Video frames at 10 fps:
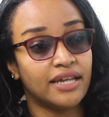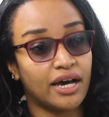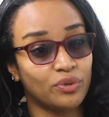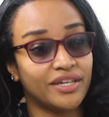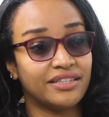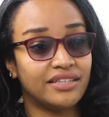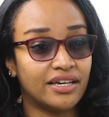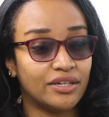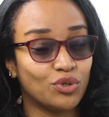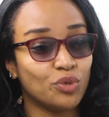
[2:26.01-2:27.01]
now that
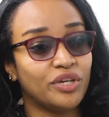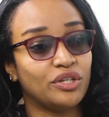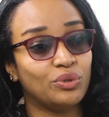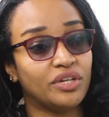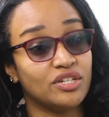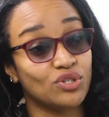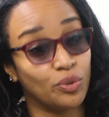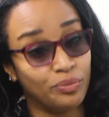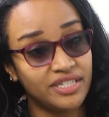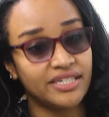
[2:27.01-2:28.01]
the European Union is
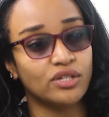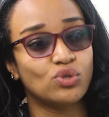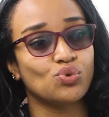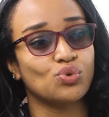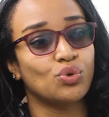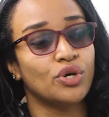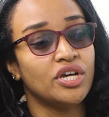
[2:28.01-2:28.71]
committing to